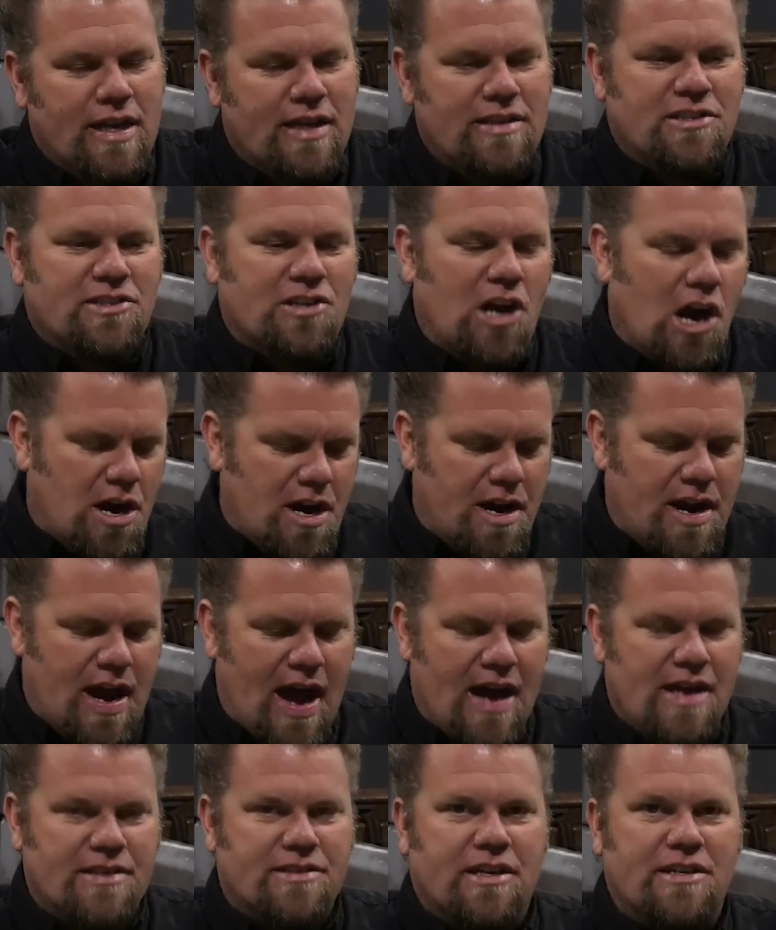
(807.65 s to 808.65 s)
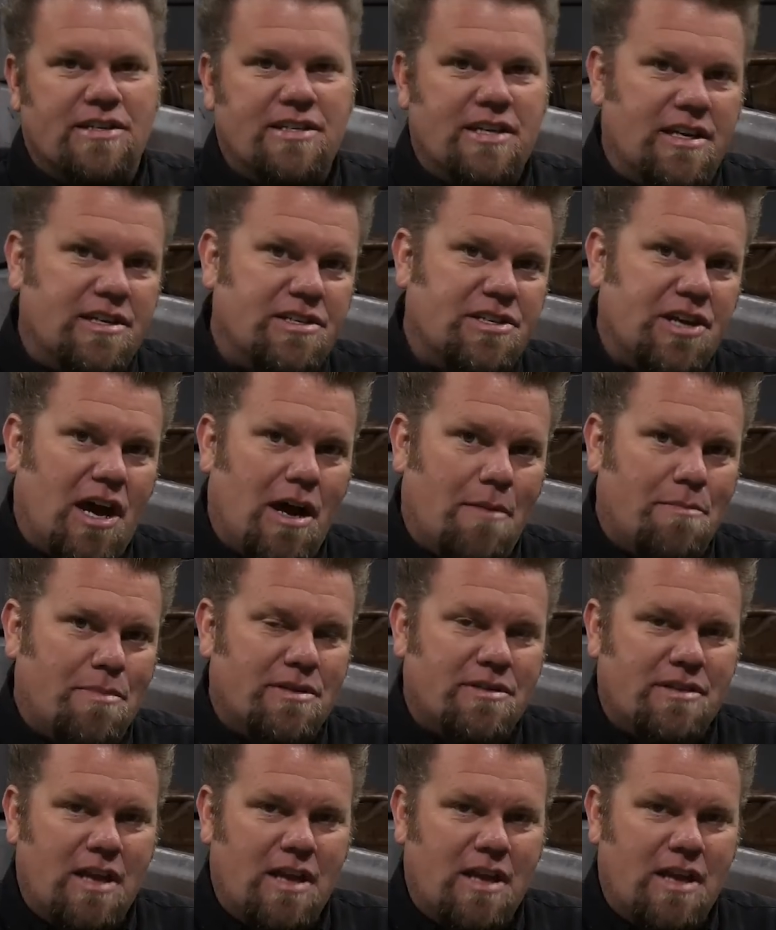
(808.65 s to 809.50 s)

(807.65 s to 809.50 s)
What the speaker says: It started as a tin top